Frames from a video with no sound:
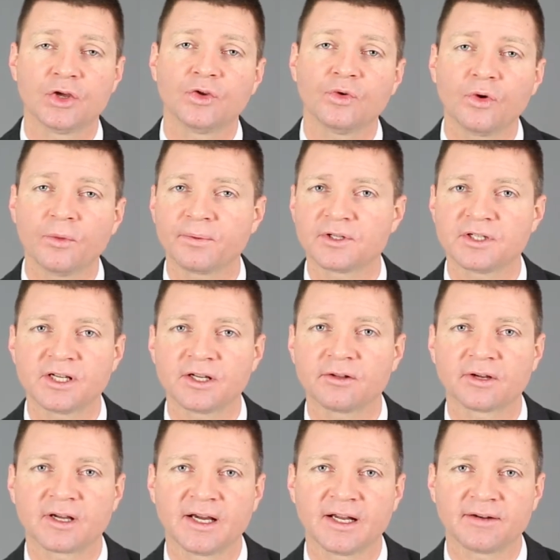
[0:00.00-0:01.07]
Your
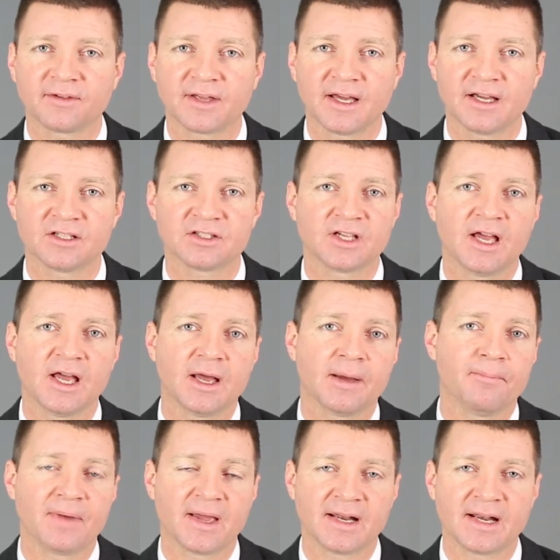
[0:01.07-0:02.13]
particular kind of case
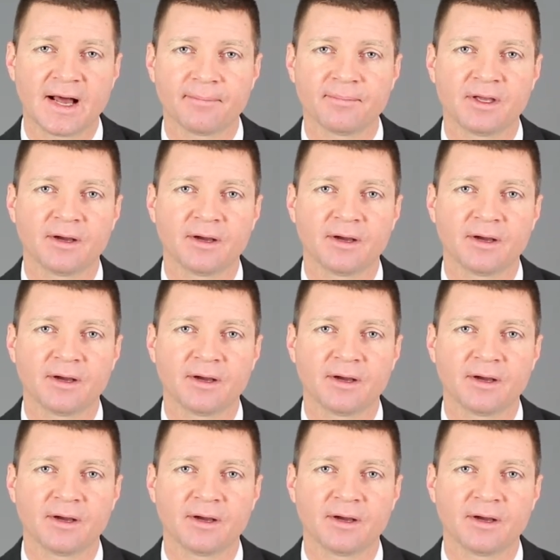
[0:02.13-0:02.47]
may not